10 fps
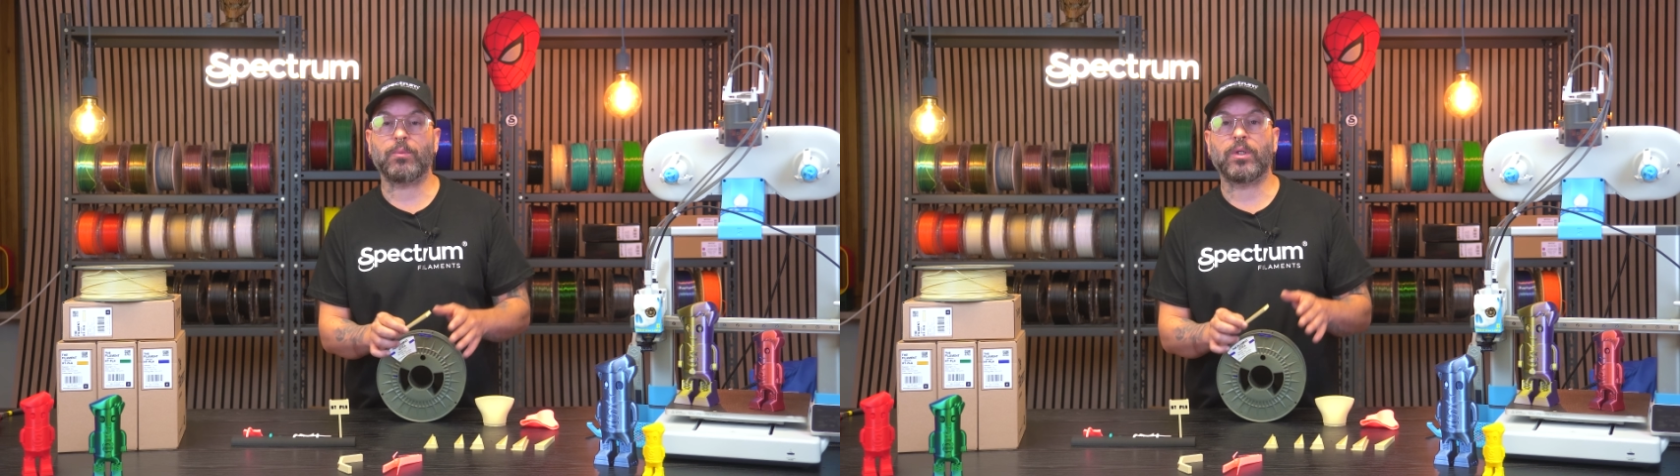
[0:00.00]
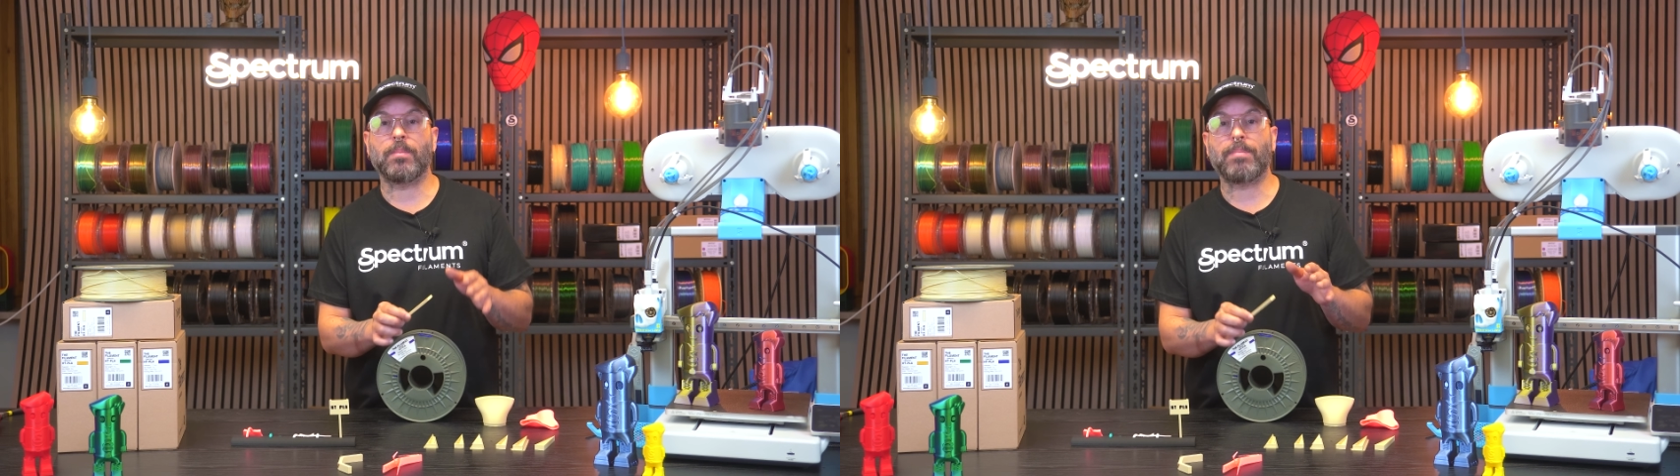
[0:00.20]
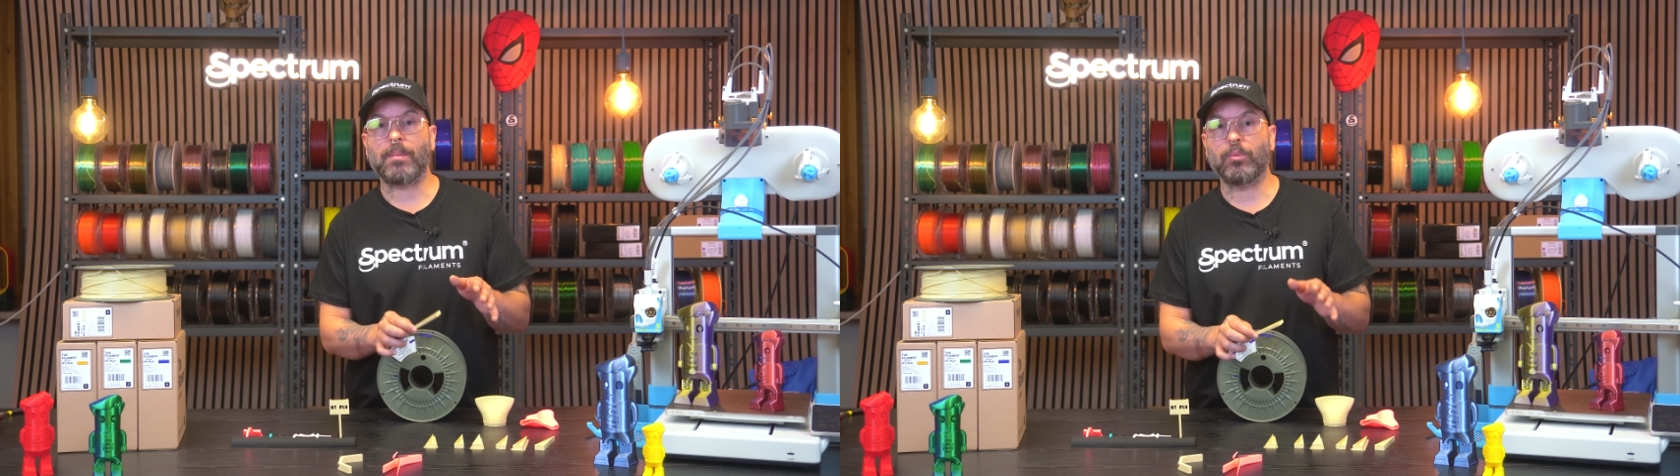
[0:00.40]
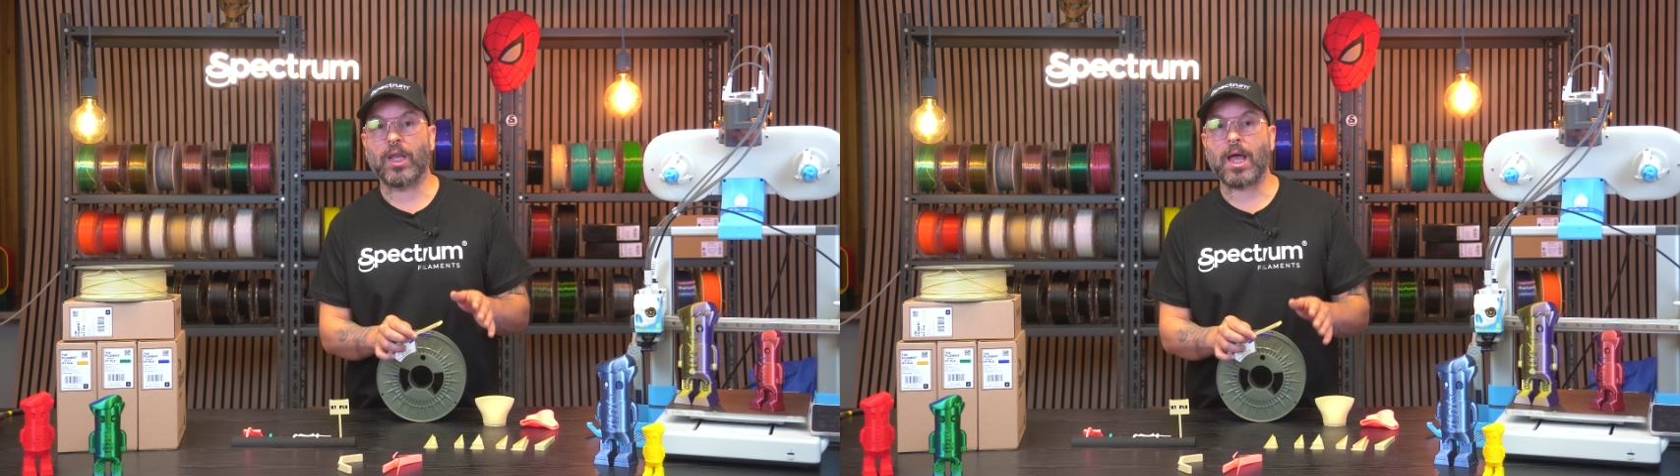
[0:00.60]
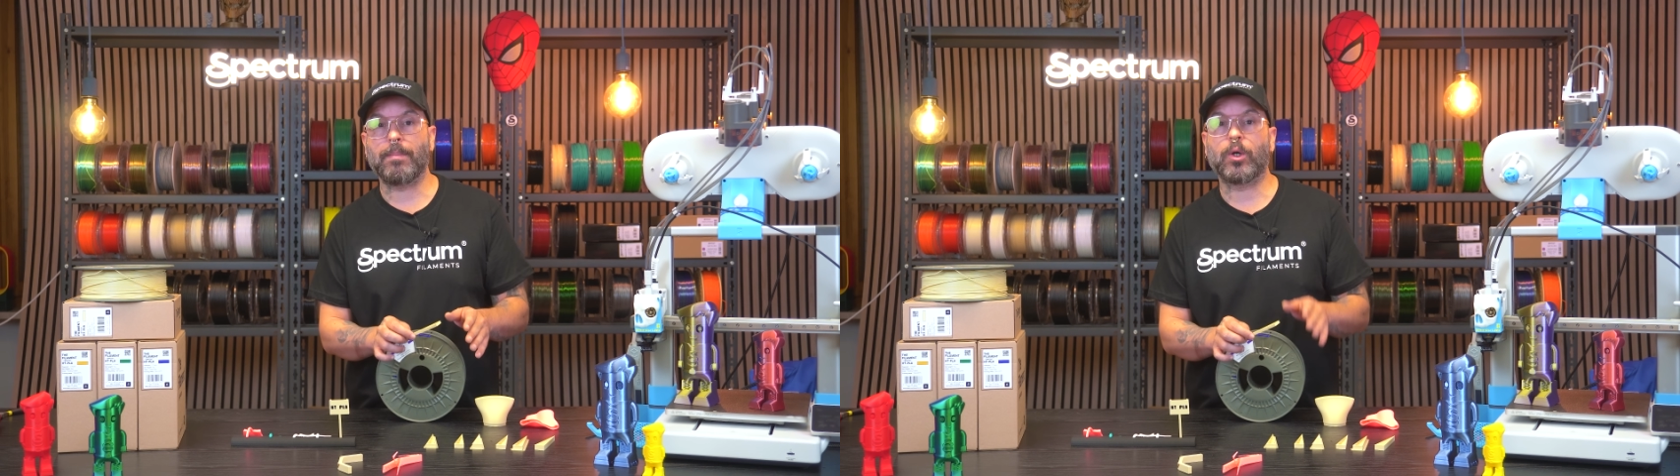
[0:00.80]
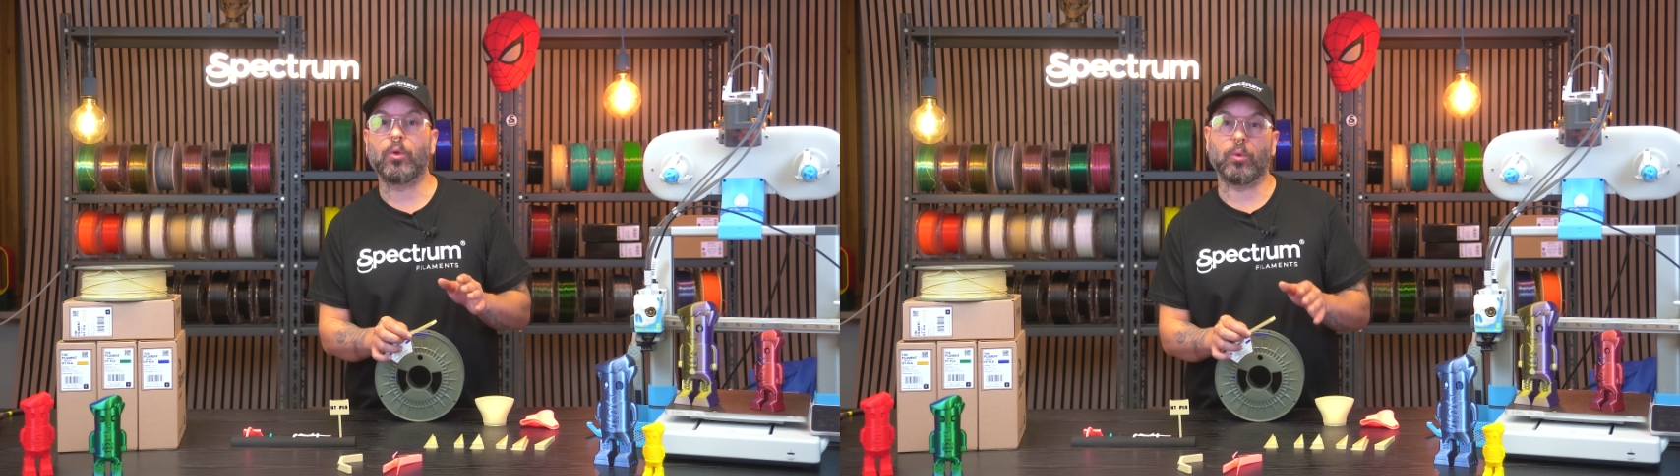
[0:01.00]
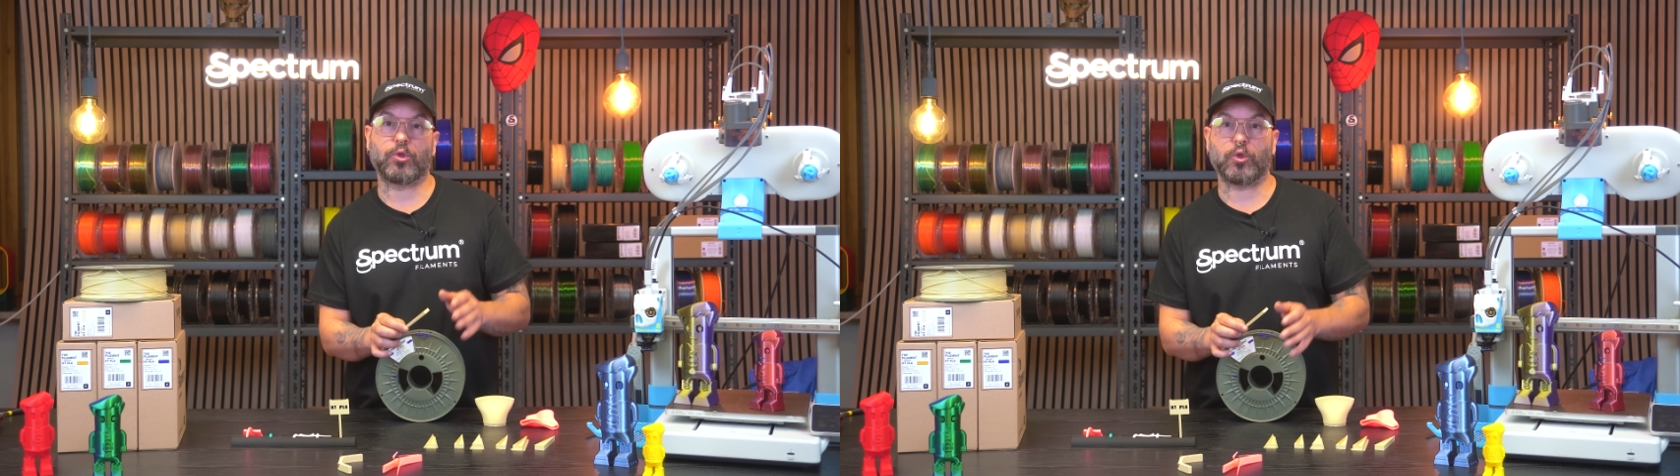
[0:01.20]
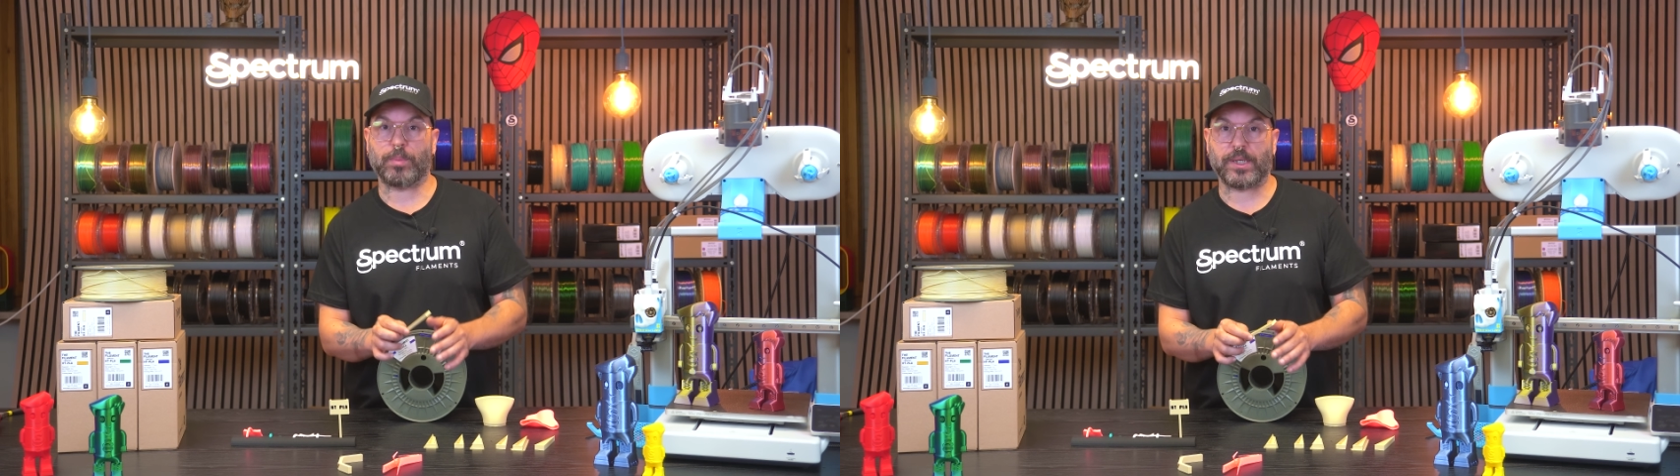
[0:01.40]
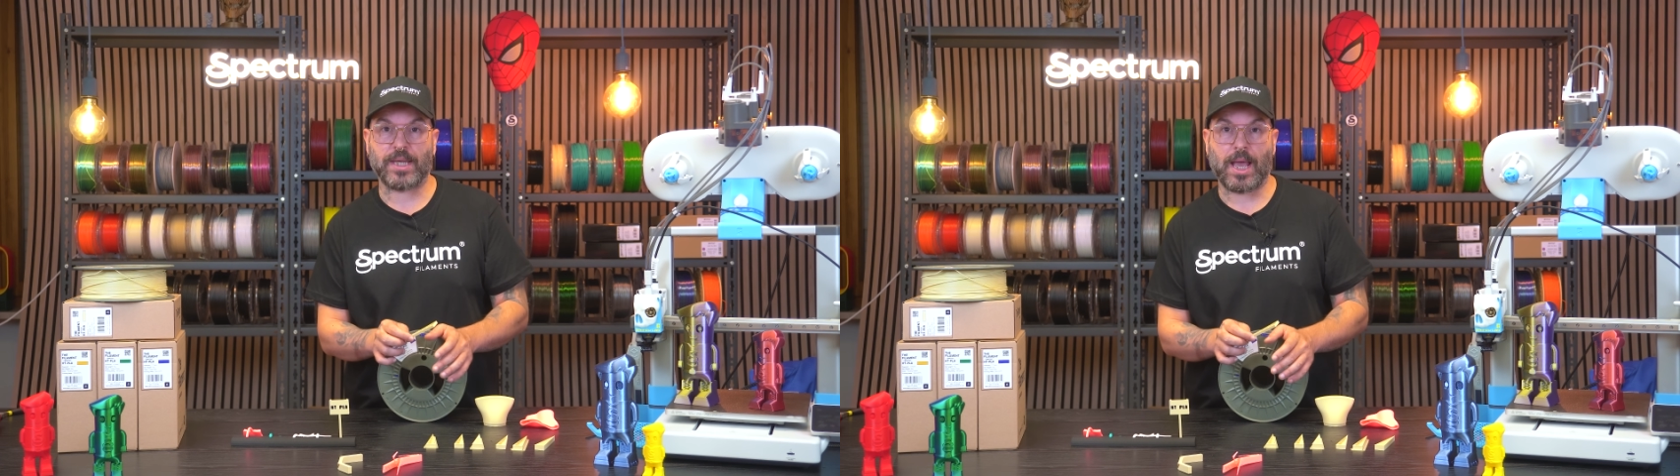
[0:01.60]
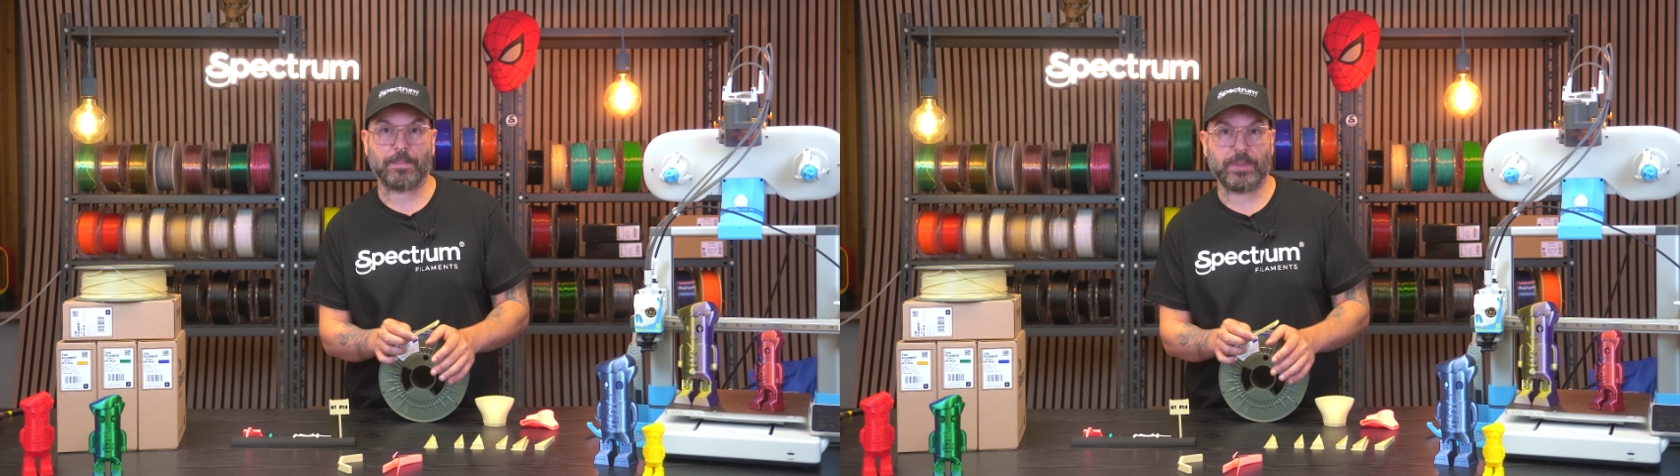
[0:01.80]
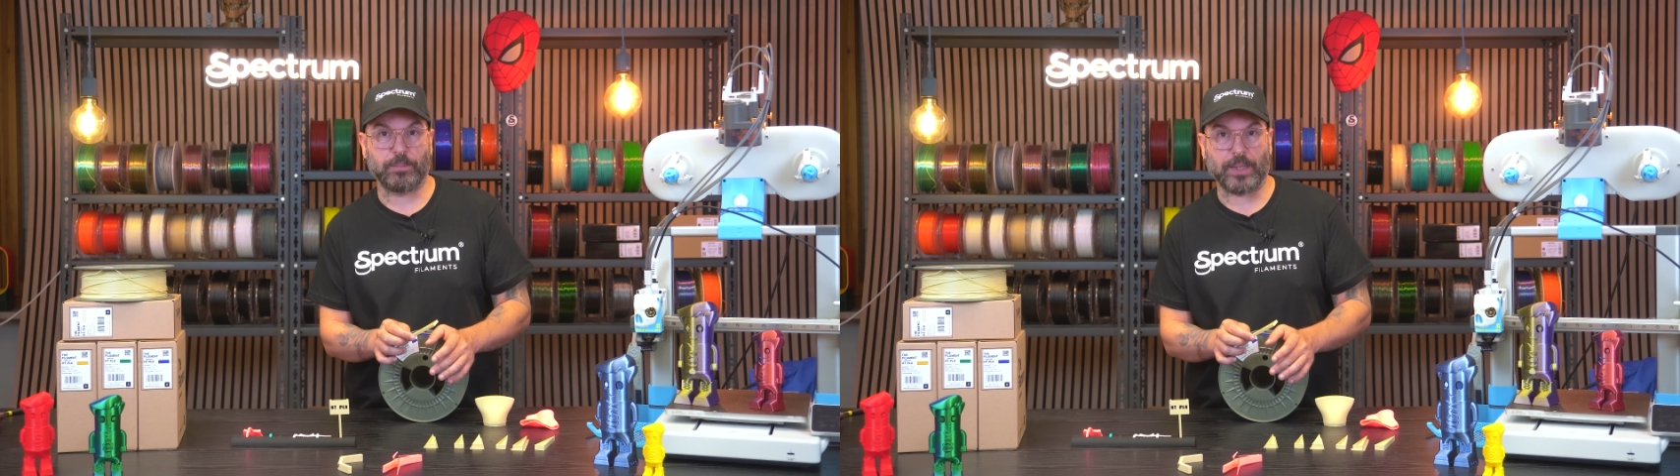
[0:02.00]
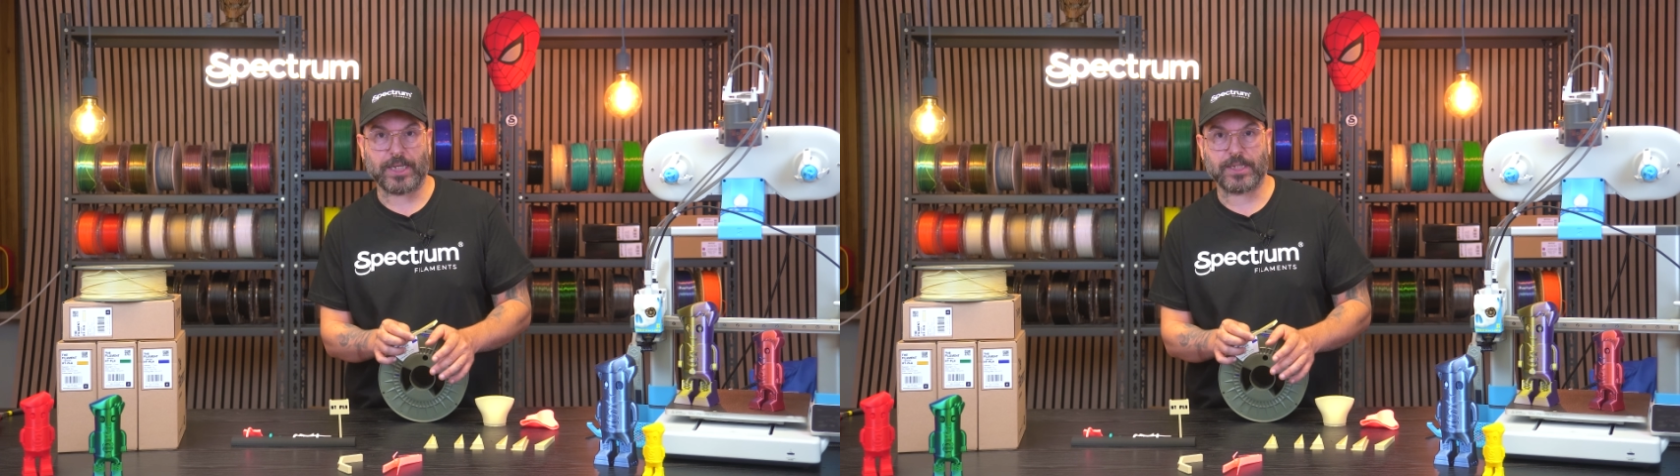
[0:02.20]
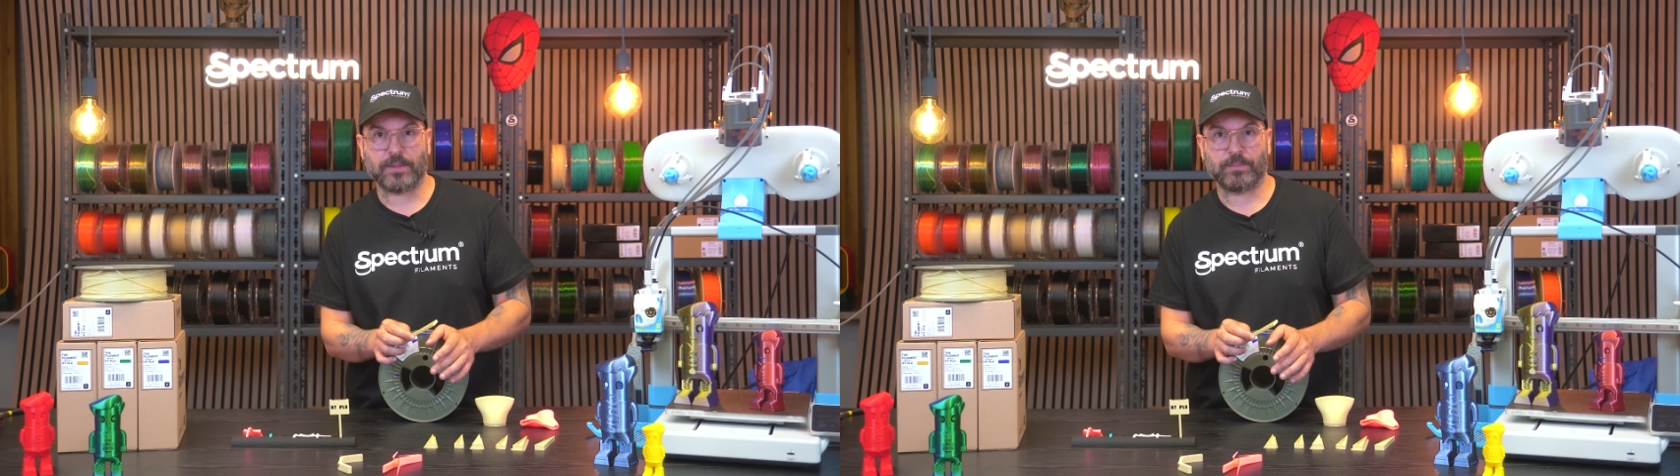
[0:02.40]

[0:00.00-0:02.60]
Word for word: with the Bambu Lab Cool Super Tack build plate.